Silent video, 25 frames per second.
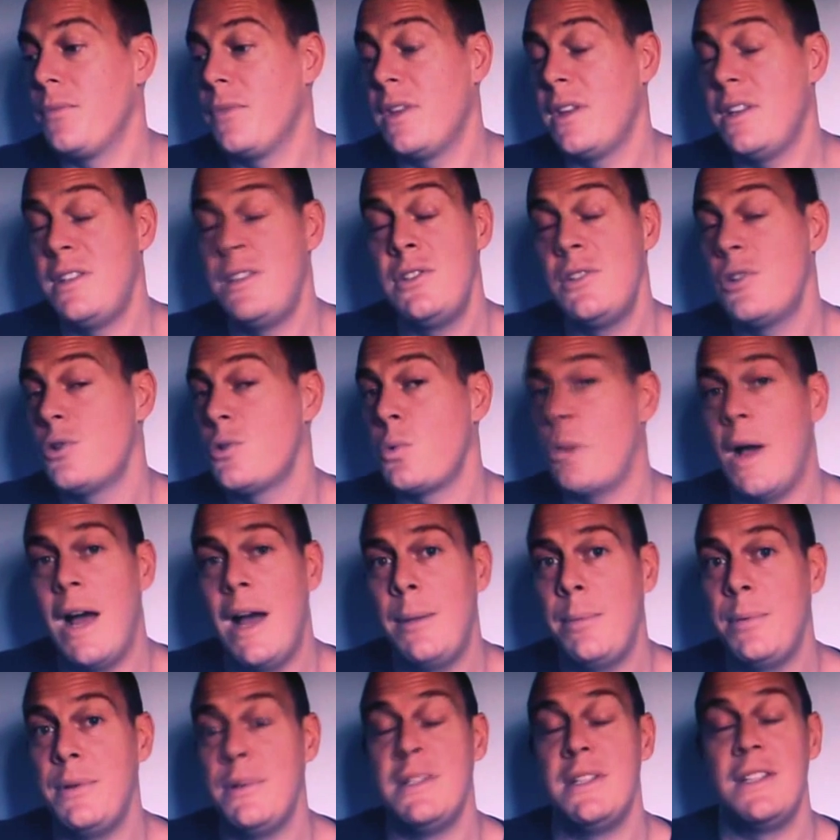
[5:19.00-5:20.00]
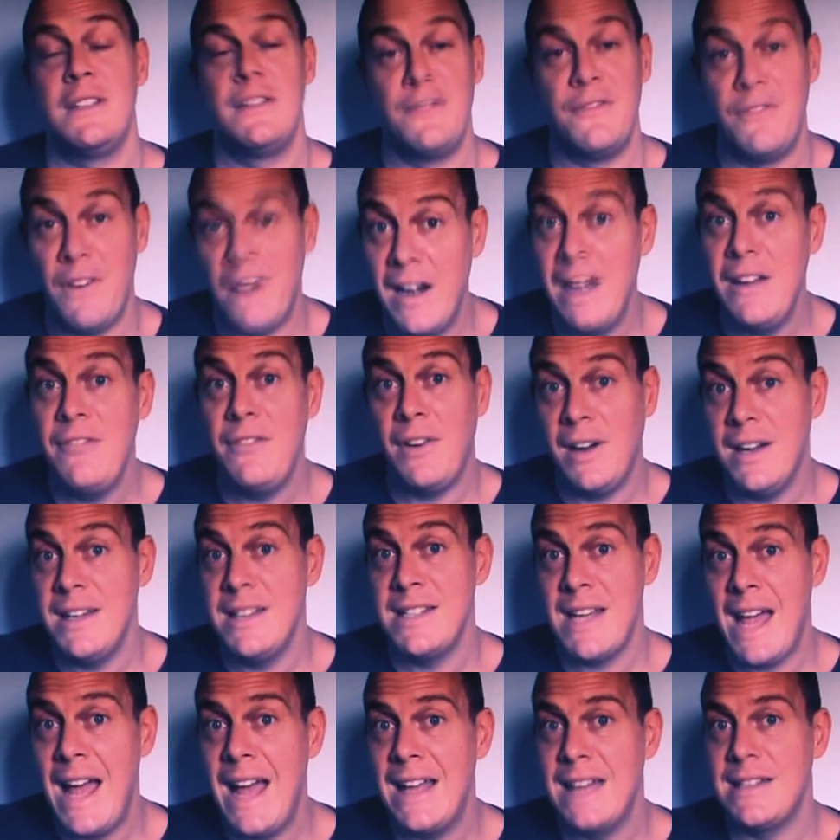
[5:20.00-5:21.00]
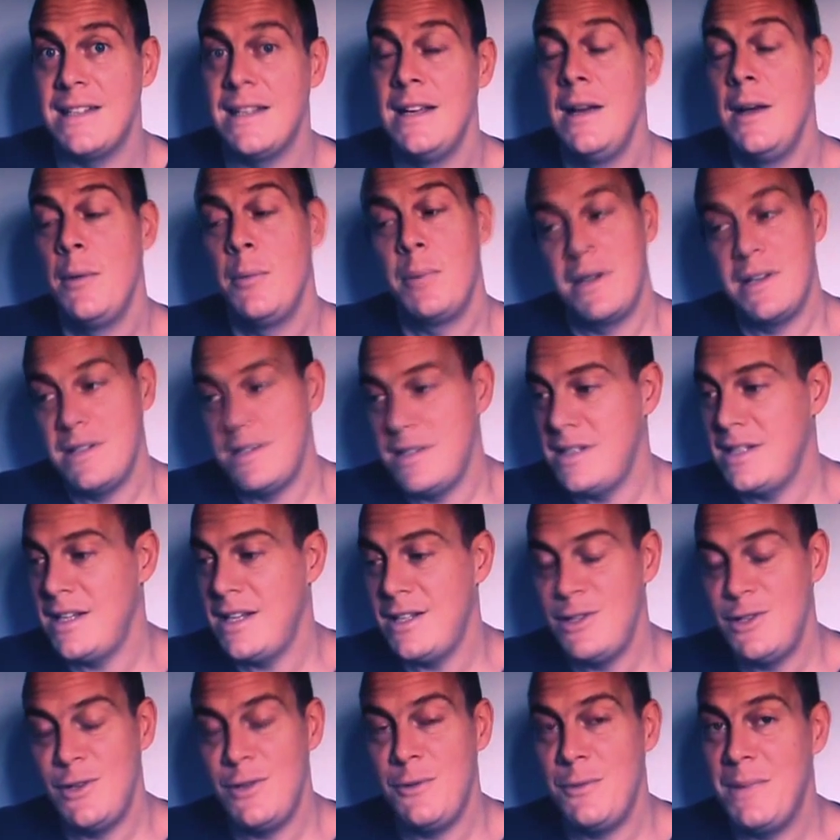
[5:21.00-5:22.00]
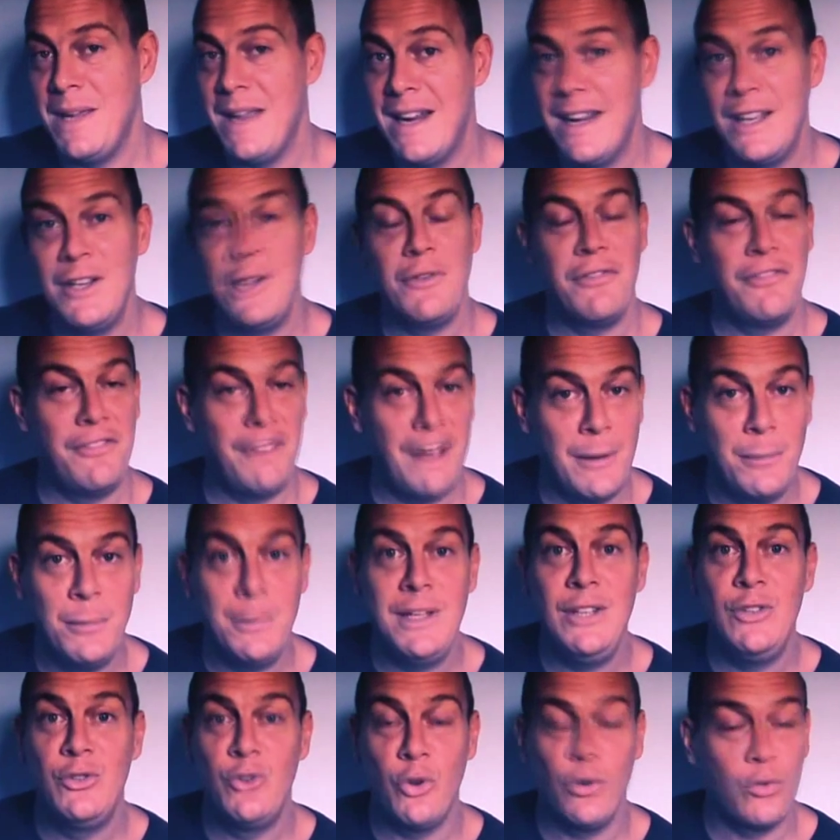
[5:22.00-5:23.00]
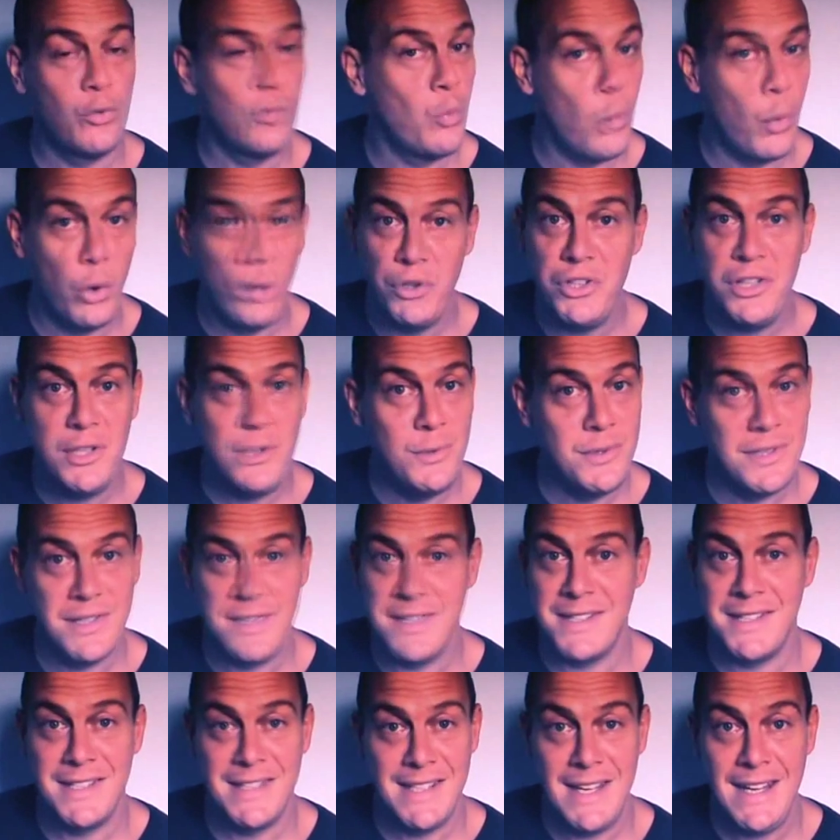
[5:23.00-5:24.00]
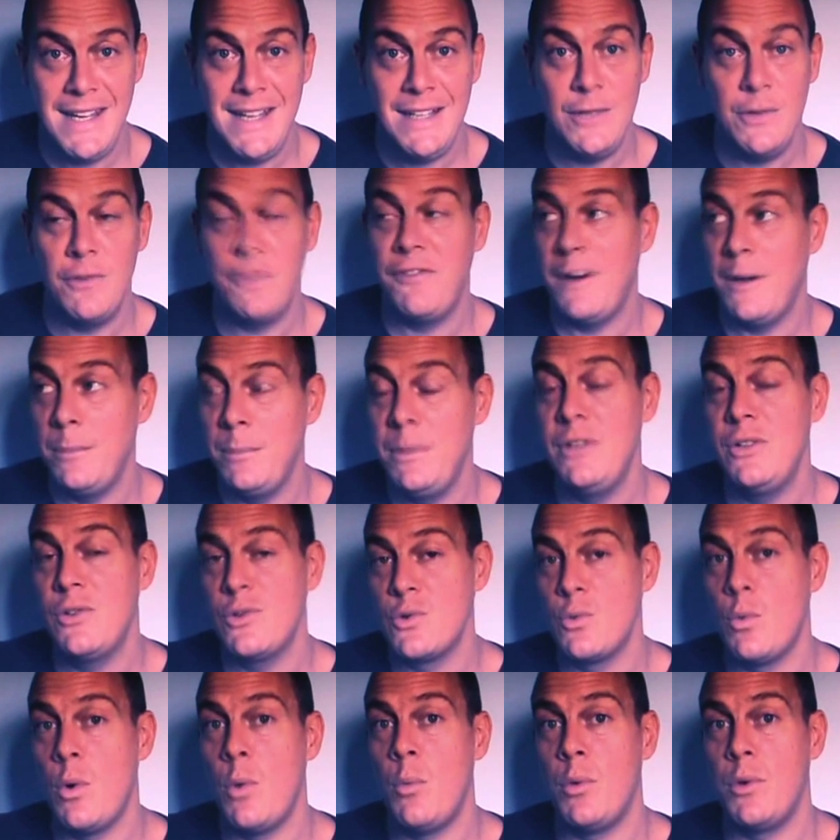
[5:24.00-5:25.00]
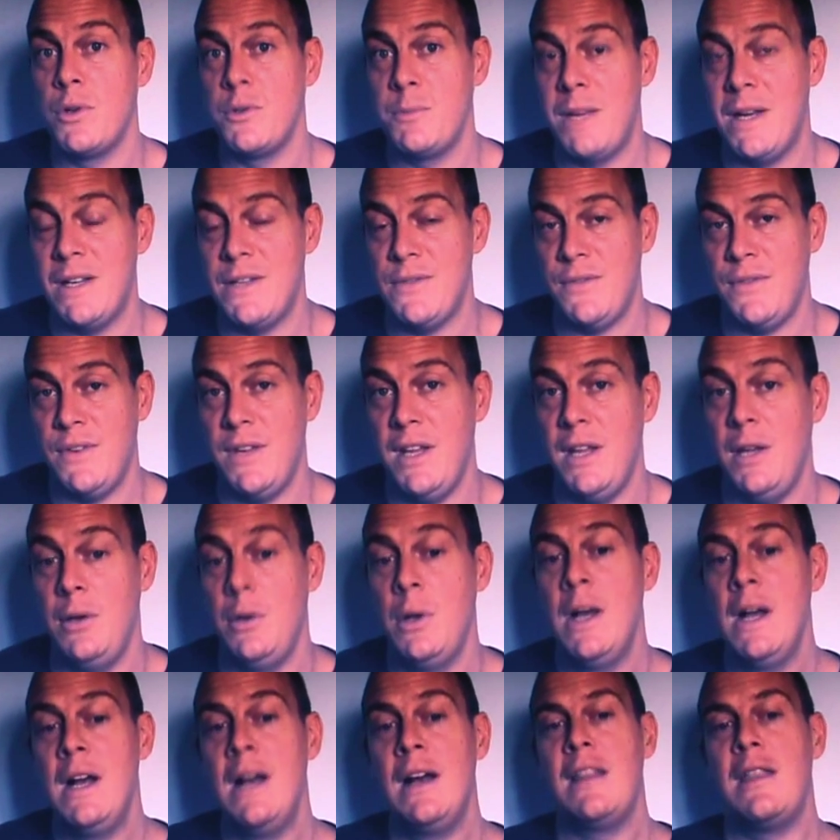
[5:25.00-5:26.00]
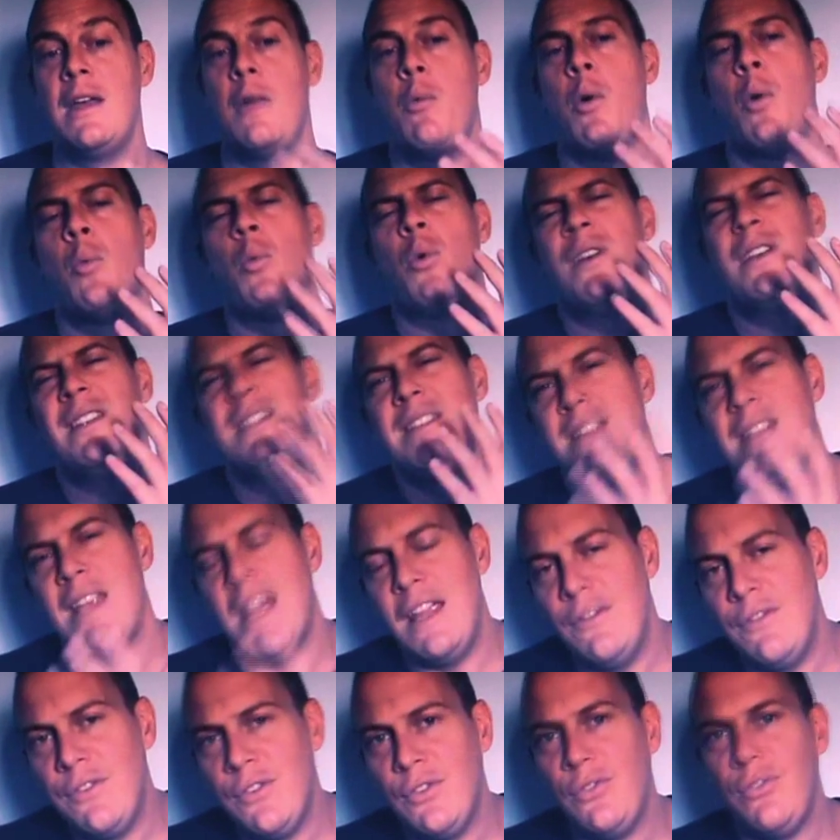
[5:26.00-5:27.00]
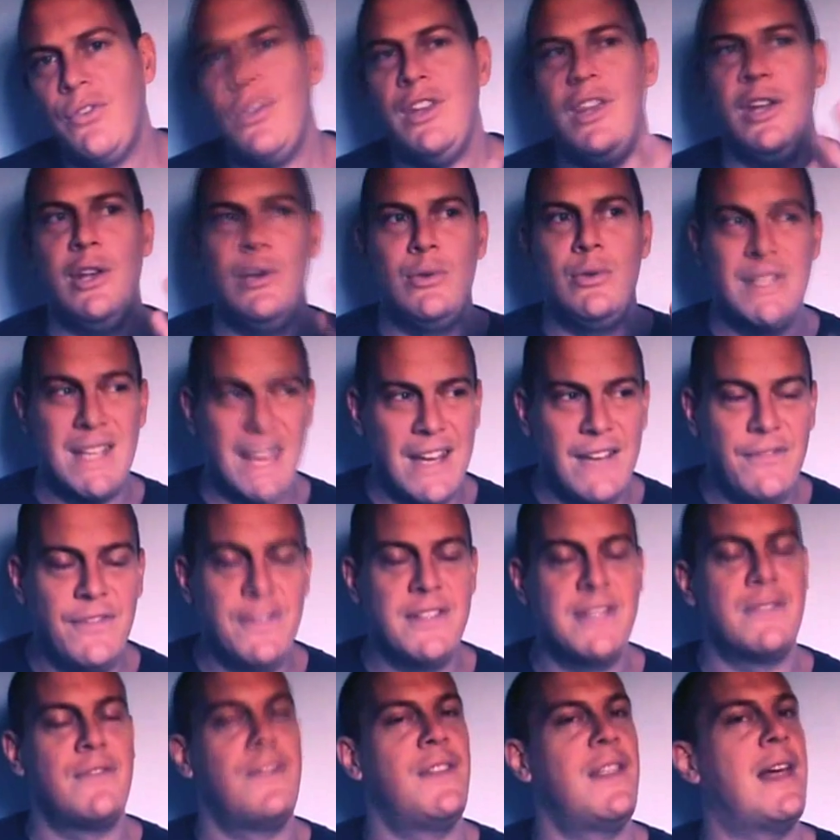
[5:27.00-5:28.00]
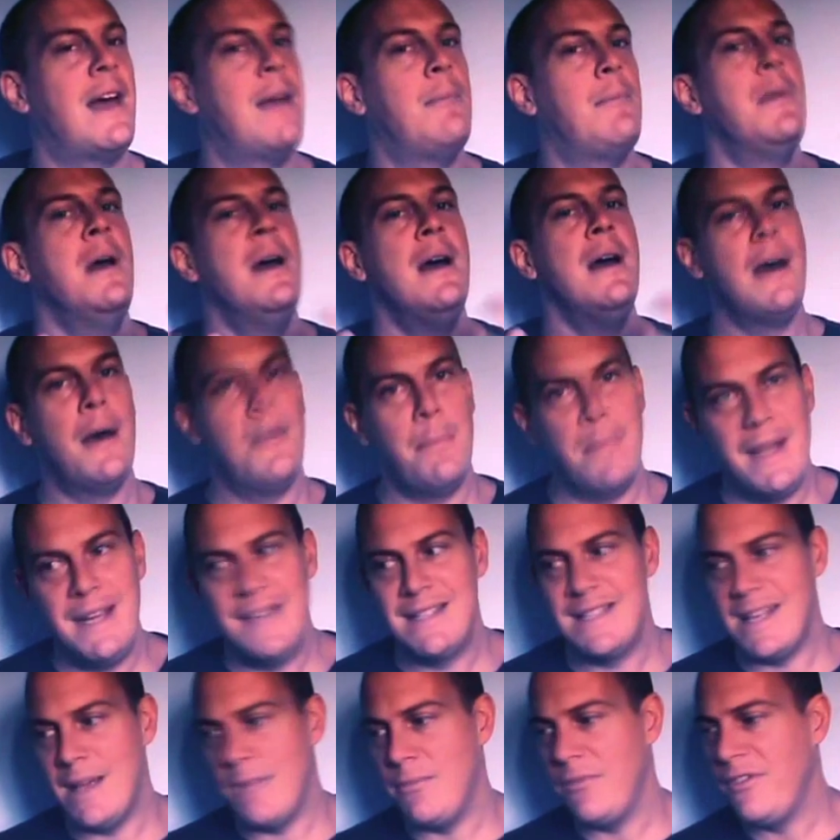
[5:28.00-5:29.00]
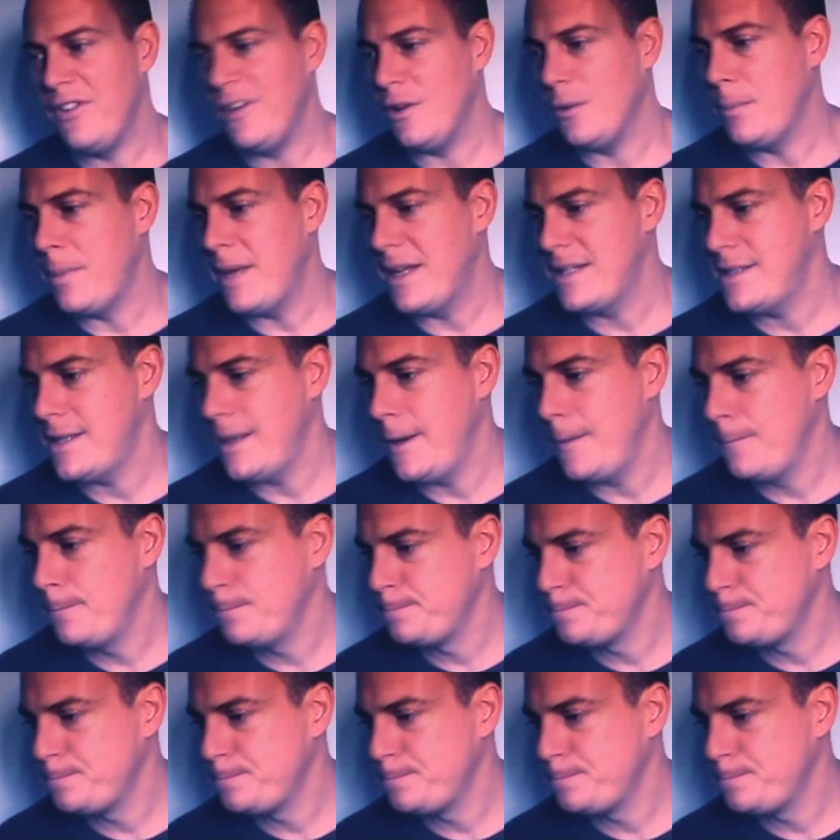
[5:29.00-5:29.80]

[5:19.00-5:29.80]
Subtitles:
This is just what happens. It's very, very sad. But as I said to you in the beginning, your family doesn't want you to succeed. Your family doesn't want what's best for you. They want what is safest for you, safest for them, and makes them feel better.